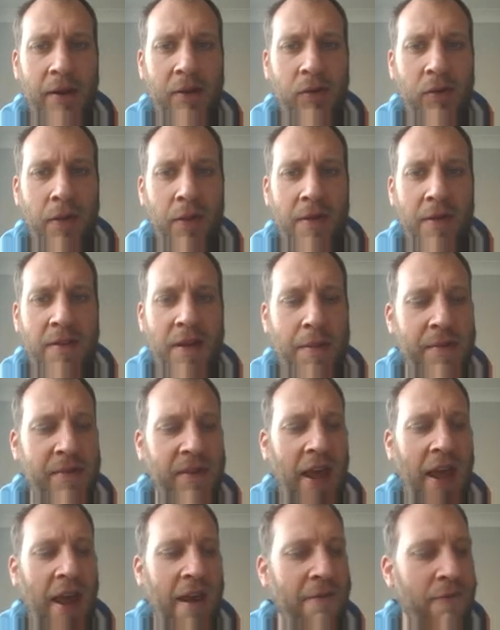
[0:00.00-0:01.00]
sure that this happens
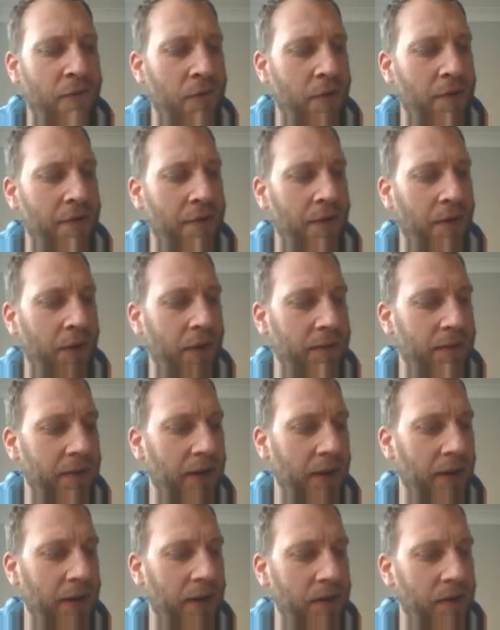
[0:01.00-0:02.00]
at every 5
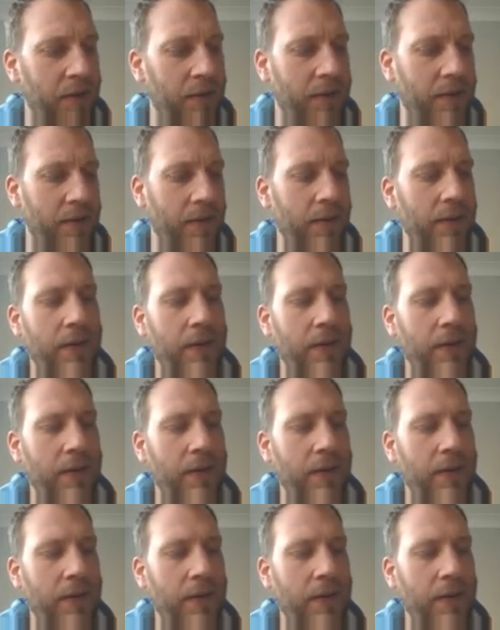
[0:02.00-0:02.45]
seconds